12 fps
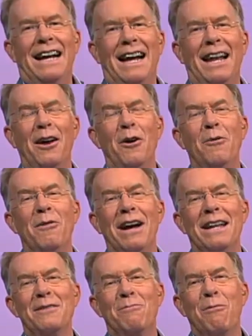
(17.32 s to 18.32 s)
Hello
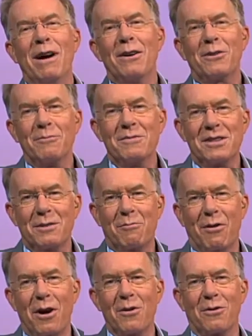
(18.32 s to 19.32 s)
and welcome to the
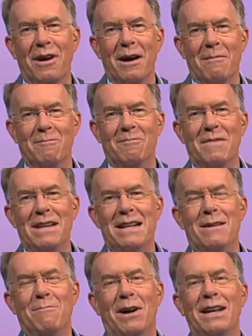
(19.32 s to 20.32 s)
programme.
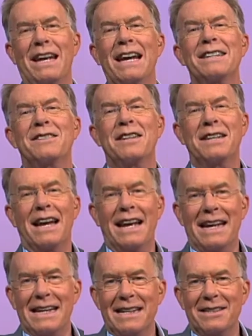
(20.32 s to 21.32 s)
My guest
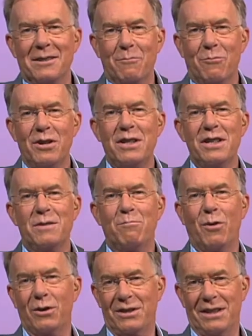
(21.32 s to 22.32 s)
today is a British
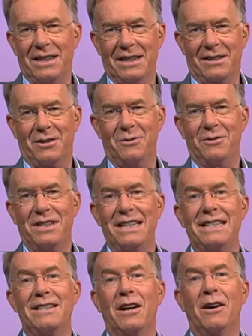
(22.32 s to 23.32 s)
botanist who
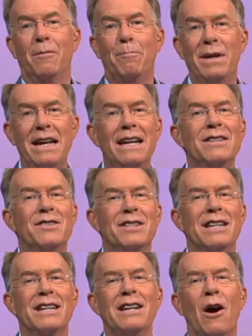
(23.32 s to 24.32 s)
did her
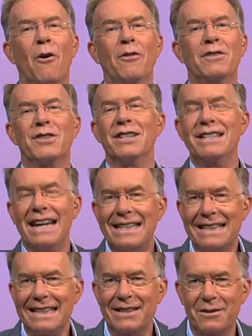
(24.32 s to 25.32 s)
PhD on the
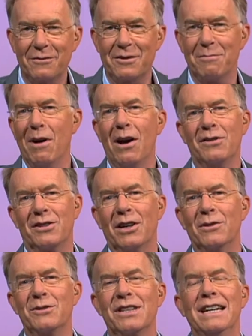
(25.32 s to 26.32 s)
genetics of
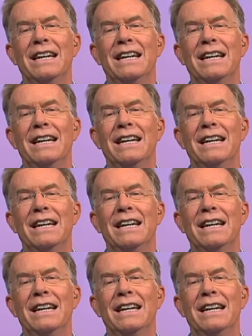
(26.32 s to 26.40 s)
tomatoes